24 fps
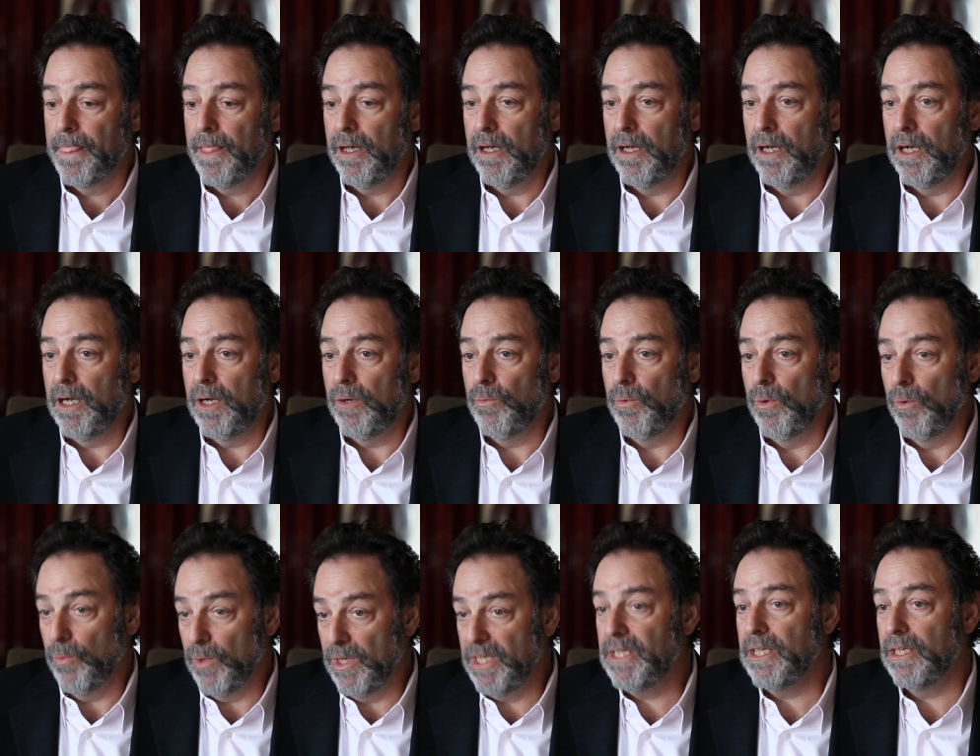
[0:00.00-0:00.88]

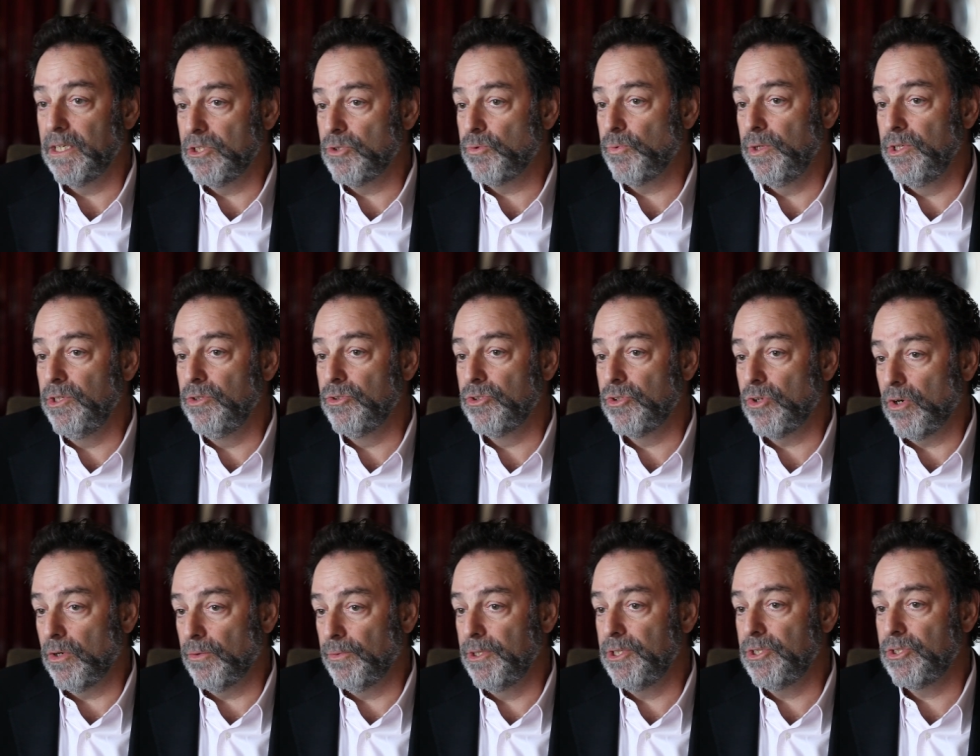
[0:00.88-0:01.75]
What we did is we used
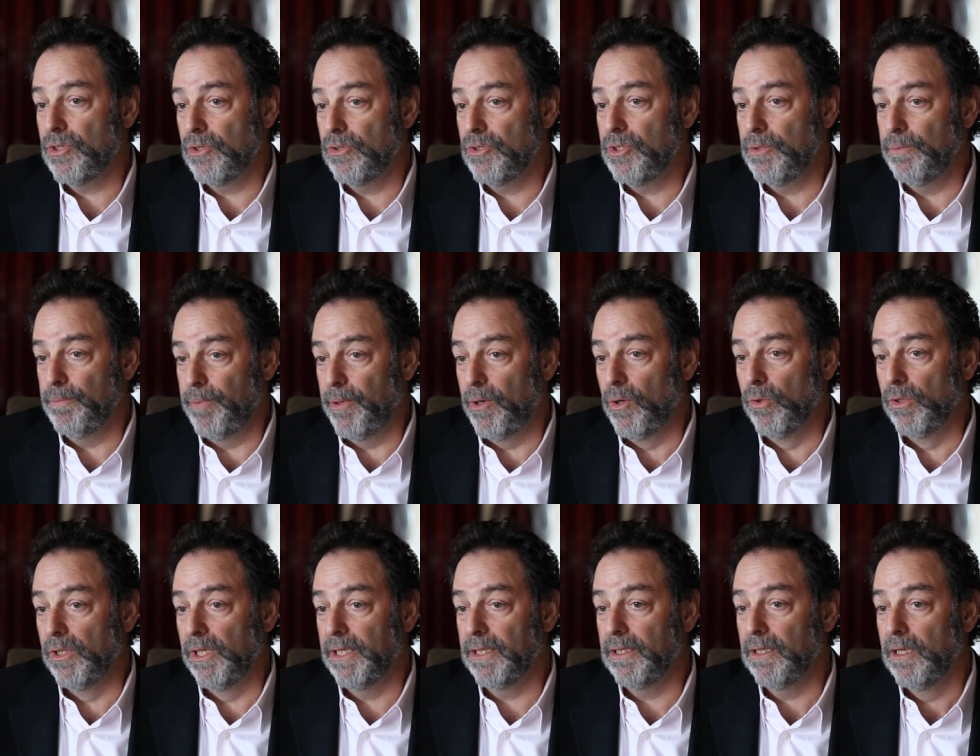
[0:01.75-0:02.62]
our research and
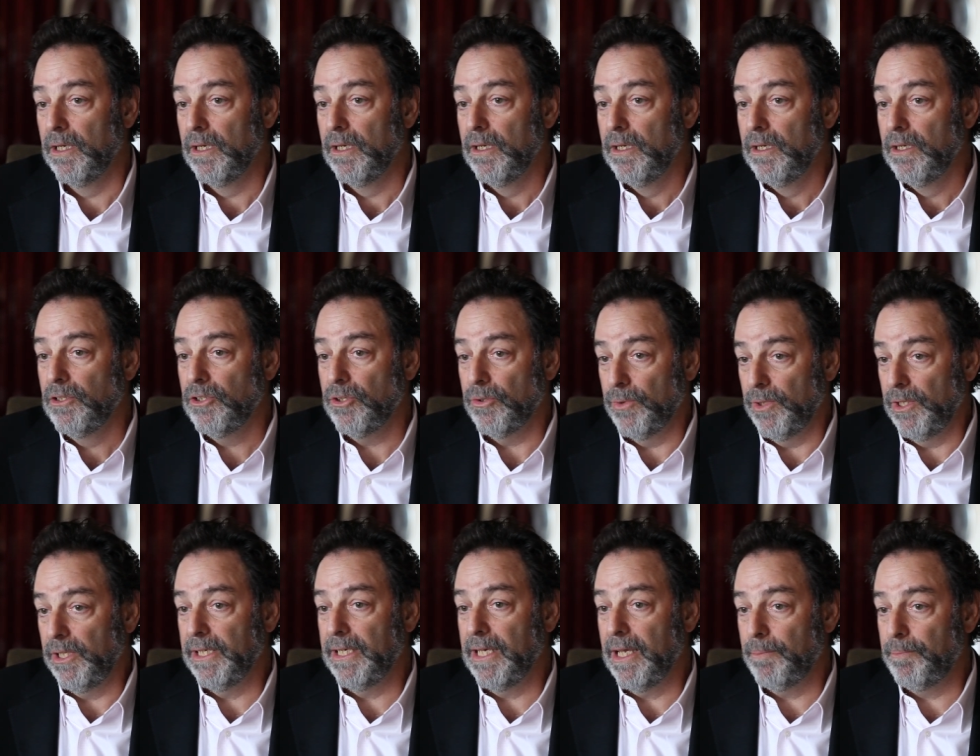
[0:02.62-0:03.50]
polling to
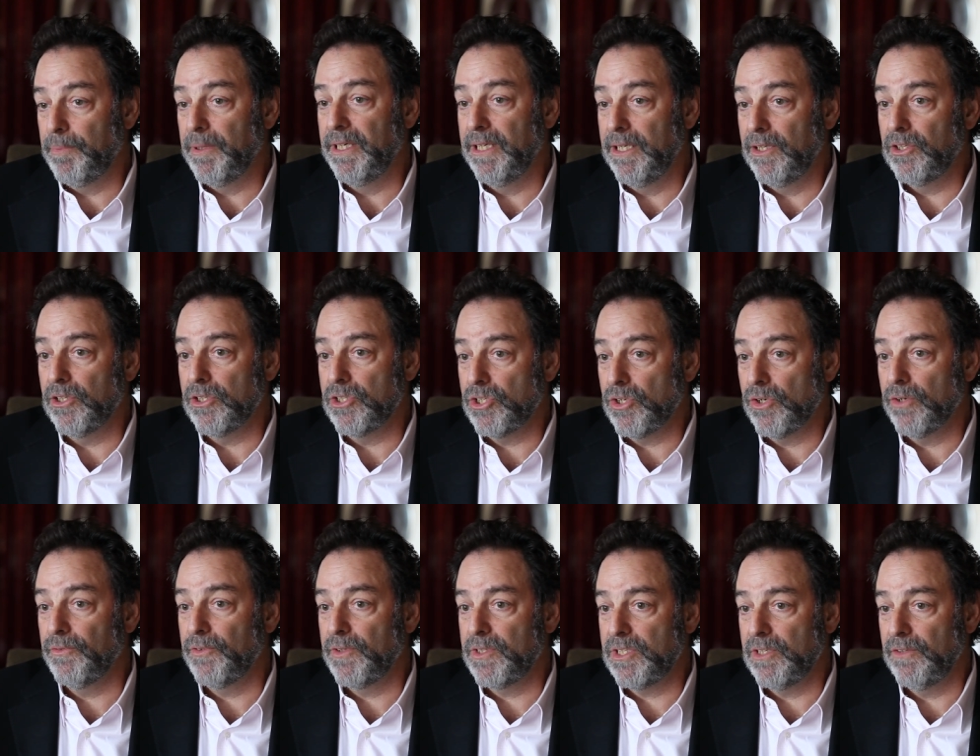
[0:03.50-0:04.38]
really get beneath the
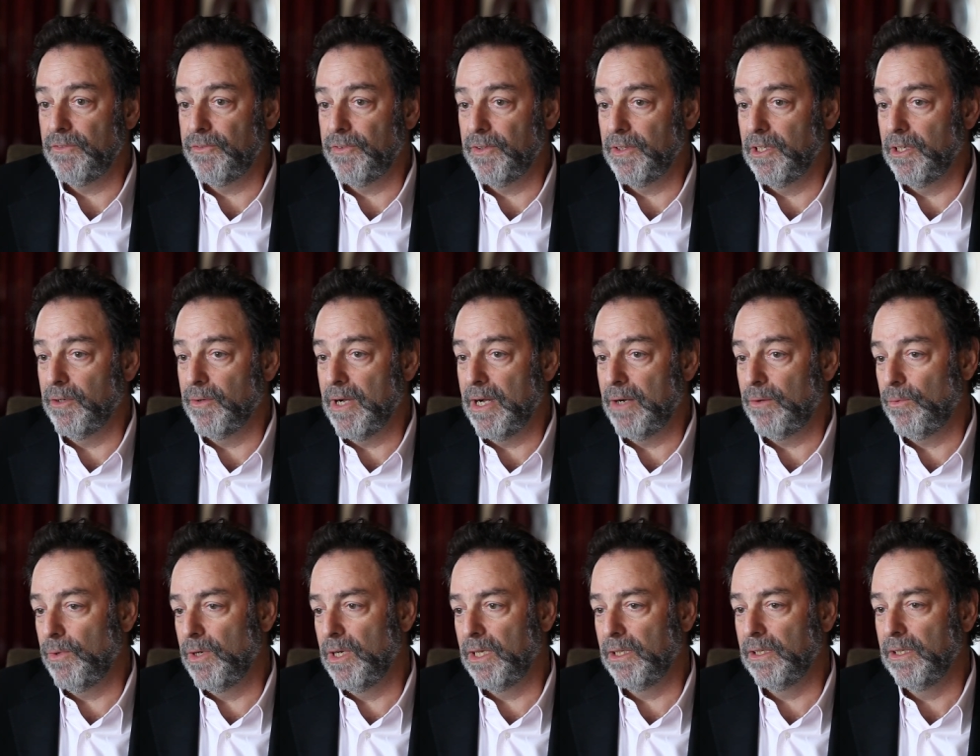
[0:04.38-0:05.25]
surface and figure
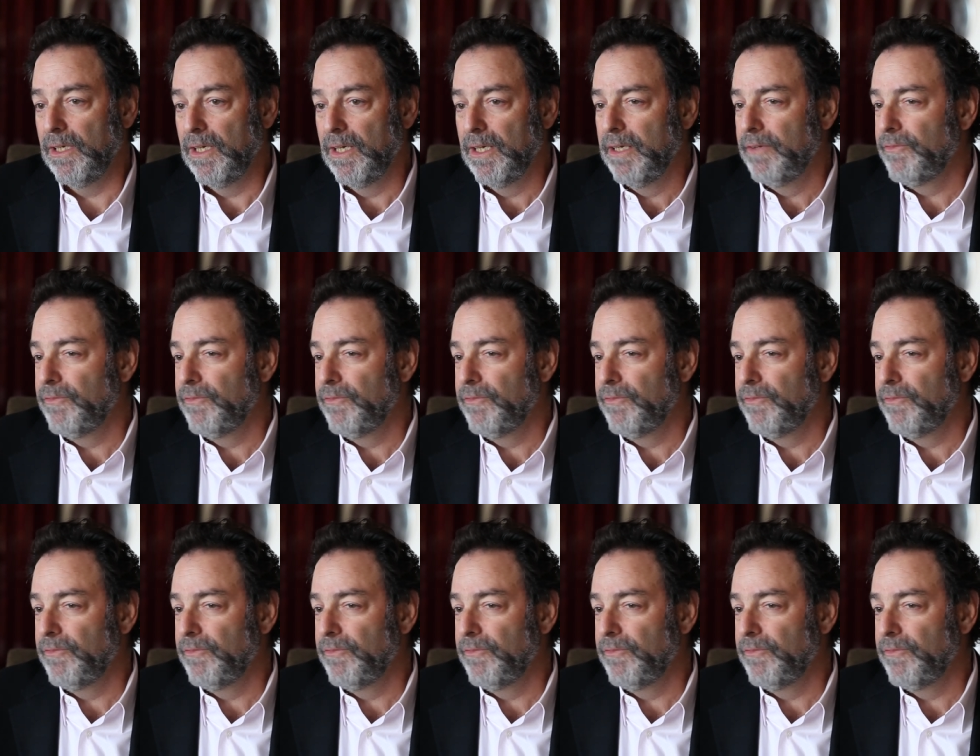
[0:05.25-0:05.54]
out, well,